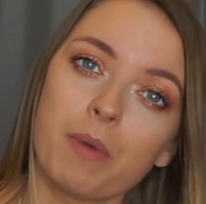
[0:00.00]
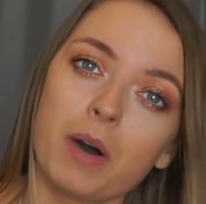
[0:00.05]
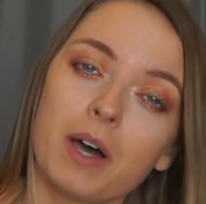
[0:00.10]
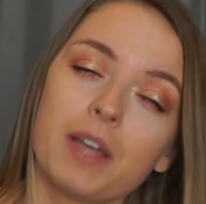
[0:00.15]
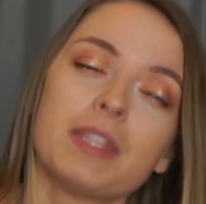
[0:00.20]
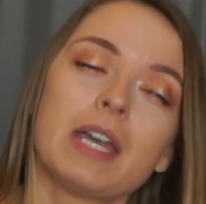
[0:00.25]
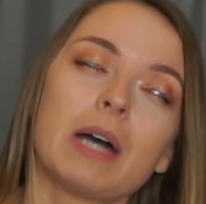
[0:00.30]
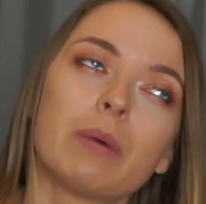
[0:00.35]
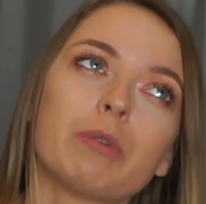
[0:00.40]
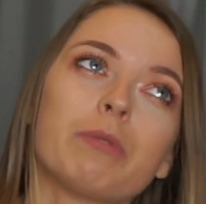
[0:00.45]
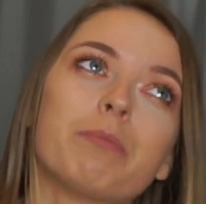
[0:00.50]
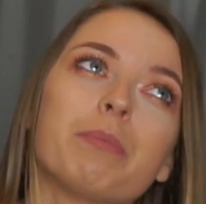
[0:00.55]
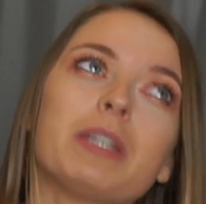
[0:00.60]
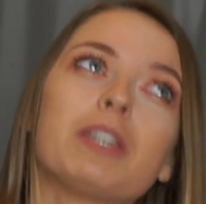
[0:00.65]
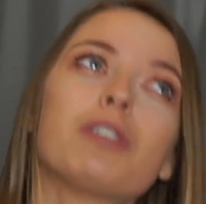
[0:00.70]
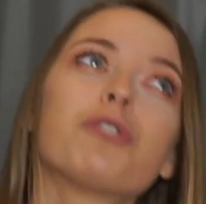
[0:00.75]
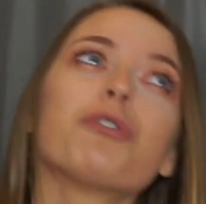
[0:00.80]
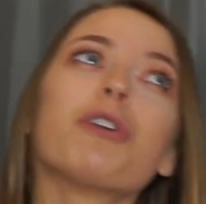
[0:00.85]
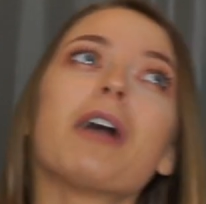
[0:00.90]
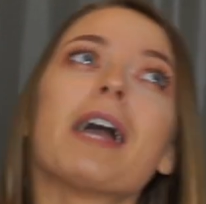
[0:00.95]
button, that would be
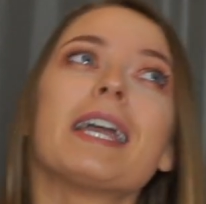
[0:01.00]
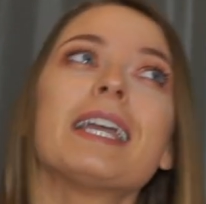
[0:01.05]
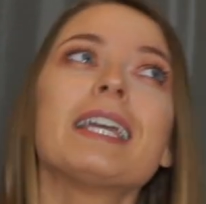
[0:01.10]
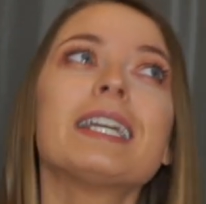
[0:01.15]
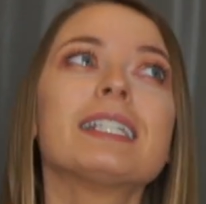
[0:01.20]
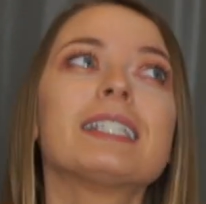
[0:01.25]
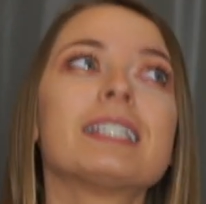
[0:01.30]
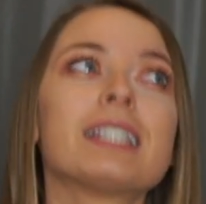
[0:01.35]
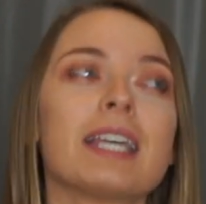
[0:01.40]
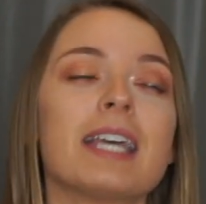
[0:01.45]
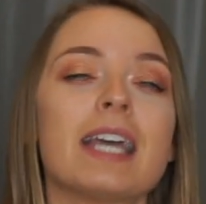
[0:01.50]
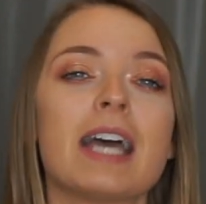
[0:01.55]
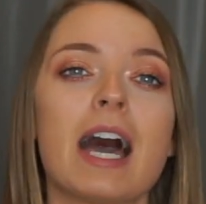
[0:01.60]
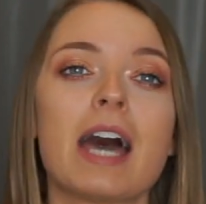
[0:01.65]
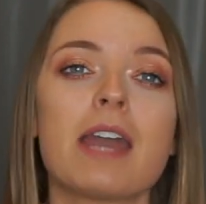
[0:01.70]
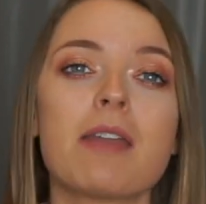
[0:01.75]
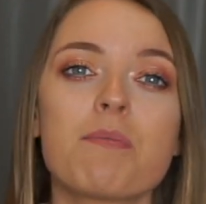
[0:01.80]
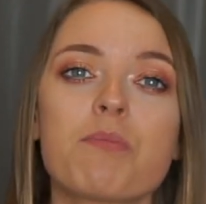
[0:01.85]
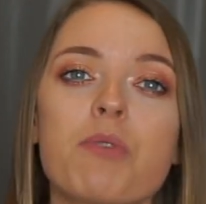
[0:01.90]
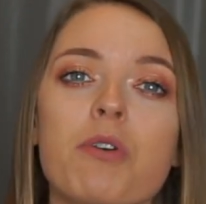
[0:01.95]
great.
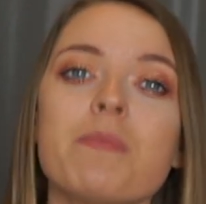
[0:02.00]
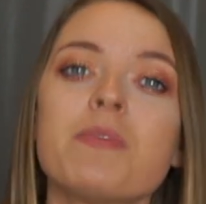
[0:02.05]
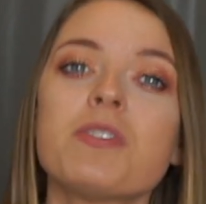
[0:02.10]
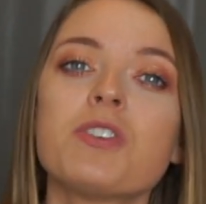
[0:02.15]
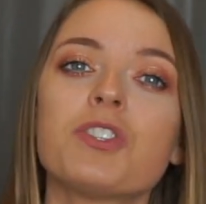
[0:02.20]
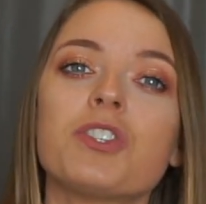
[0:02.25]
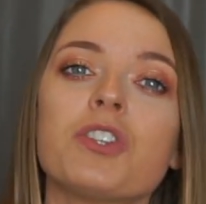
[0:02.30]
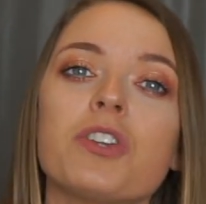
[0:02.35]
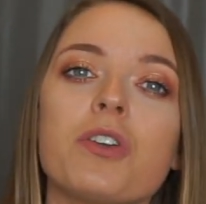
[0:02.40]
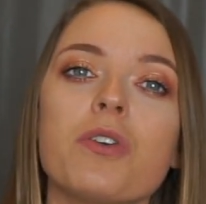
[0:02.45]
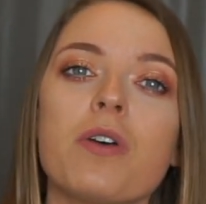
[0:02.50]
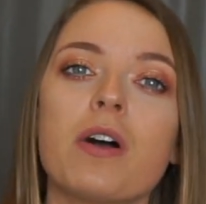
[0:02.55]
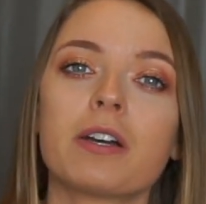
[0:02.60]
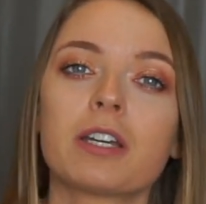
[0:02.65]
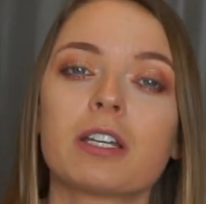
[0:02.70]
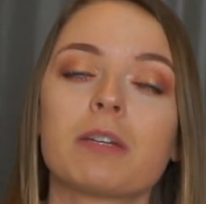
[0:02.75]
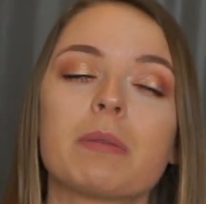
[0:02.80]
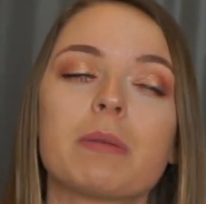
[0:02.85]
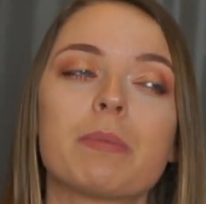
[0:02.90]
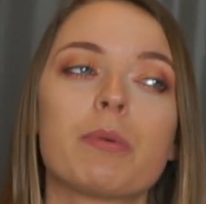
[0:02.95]
And I promise you I'm
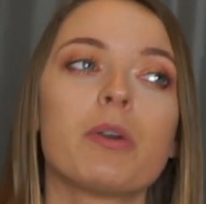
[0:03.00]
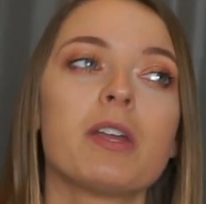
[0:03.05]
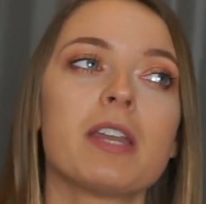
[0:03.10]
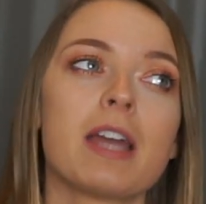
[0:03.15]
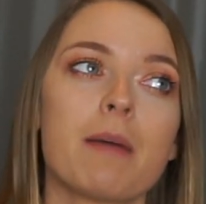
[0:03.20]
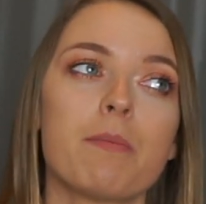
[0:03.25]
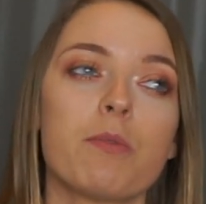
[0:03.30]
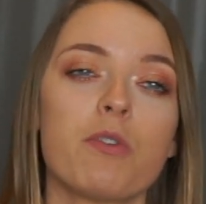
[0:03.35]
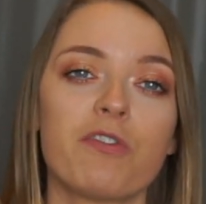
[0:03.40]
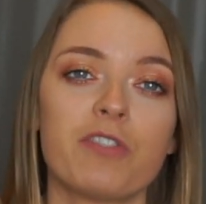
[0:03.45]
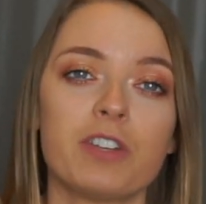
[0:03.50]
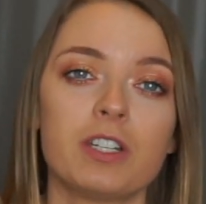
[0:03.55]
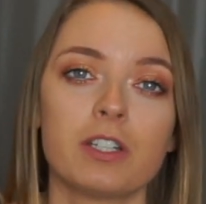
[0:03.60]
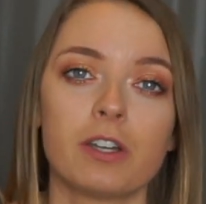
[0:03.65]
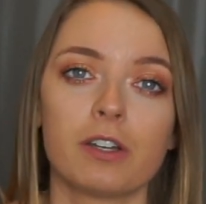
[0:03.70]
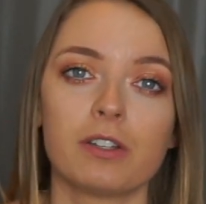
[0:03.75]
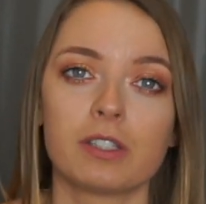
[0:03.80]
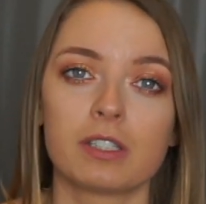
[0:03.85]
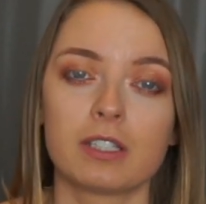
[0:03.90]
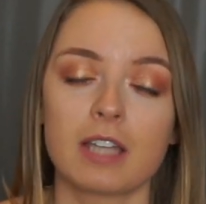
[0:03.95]
going to be putting out more
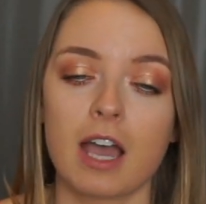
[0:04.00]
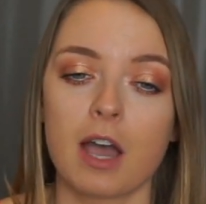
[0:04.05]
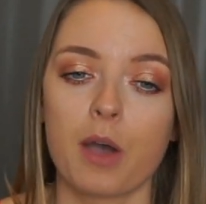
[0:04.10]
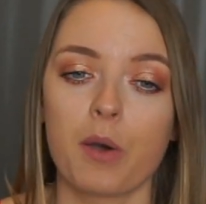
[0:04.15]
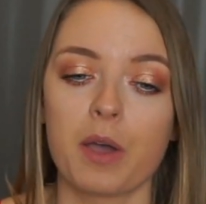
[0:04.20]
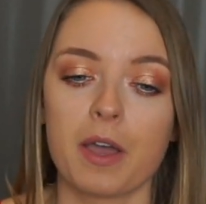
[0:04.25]
videos now.